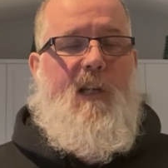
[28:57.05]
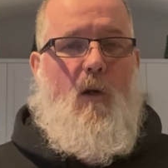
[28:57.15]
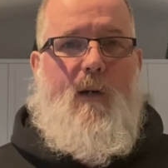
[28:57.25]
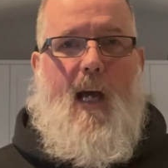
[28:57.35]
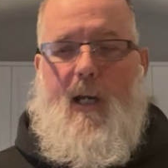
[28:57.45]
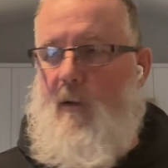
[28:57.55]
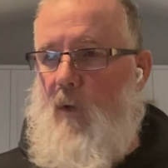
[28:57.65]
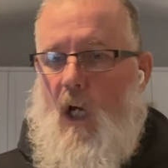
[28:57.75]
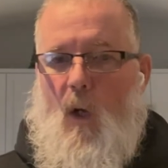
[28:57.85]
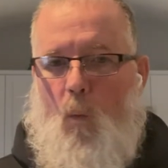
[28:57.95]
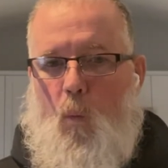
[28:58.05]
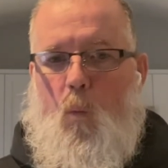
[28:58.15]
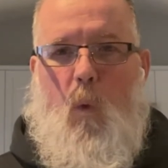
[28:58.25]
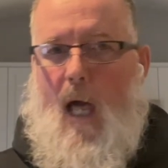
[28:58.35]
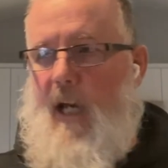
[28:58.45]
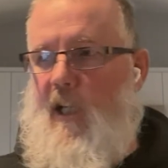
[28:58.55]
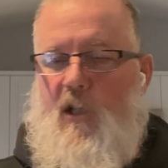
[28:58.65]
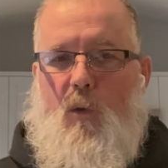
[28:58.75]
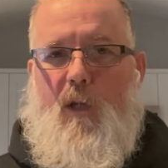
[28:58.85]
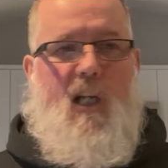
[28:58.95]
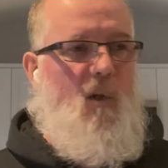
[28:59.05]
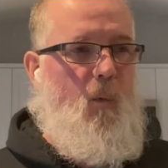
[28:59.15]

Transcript: They don't know how do you do this?